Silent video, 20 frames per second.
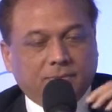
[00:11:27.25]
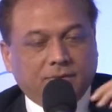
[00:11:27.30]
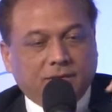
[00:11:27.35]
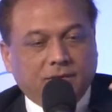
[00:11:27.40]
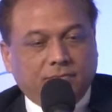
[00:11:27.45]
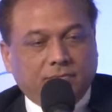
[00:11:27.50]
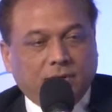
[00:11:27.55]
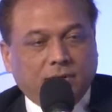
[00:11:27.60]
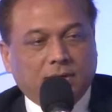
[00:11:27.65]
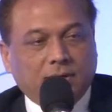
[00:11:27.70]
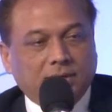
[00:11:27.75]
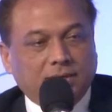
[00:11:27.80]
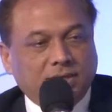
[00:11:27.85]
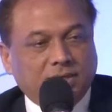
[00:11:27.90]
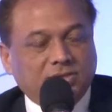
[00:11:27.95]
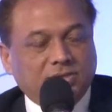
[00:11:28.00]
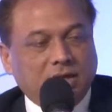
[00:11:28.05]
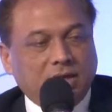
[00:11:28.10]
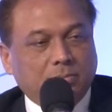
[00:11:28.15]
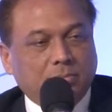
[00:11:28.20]
If you look at the
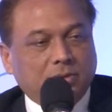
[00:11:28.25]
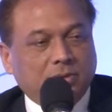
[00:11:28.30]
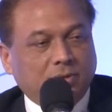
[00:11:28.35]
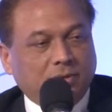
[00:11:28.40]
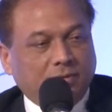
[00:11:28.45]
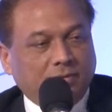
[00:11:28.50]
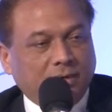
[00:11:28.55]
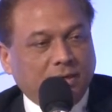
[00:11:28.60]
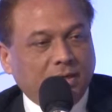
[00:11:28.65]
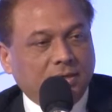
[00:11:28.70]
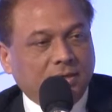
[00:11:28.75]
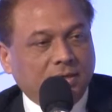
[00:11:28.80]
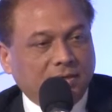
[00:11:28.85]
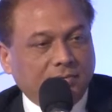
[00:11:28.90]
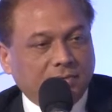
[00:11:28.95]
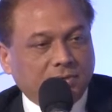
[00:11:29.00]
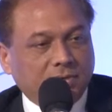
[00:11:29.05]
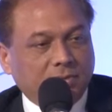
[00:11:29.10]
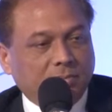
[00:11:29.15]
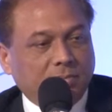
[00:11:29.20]
example of India,
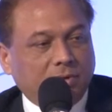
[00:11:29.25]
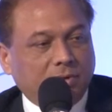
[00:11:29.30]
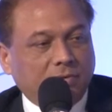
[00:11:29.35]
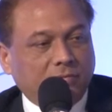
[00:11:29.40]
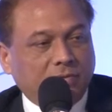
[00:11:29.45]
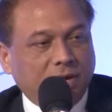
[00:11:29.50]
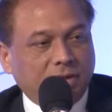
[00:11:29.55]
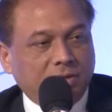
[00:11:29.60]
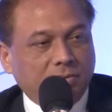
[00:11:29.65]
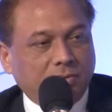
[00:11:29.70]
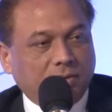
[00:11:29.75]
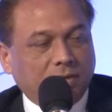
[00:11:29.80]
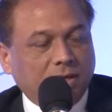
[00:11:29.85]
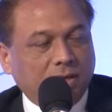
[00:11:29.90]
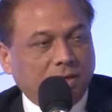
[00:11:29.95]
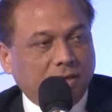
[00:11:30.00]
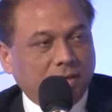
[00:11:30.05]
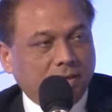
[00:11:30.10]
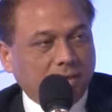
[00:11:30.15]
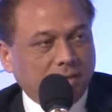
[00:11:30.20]
it was about
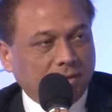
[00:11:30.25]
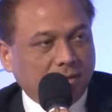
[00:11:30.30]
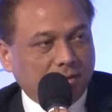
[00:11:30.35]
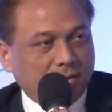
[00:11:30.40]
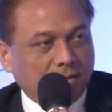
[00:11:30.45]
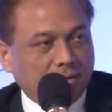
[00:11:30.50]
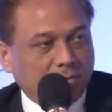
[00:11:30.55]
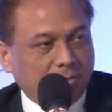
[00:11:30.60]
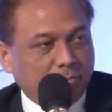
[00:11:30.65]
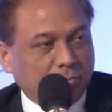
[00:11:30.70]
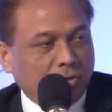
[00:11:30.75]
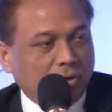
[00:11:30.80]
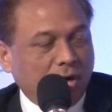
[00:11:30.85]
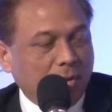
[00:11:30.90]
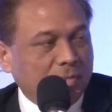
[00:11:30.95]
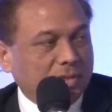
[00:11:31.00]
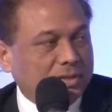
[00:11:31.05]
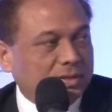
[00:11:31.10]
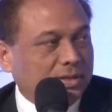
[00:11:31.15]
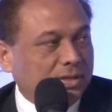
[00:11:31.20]
Y2K,
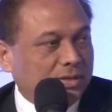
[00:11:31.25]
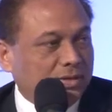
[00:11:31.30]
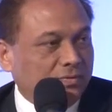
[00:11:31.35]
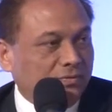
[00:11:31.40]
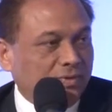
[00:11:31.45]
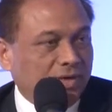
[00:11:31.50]
programming skills.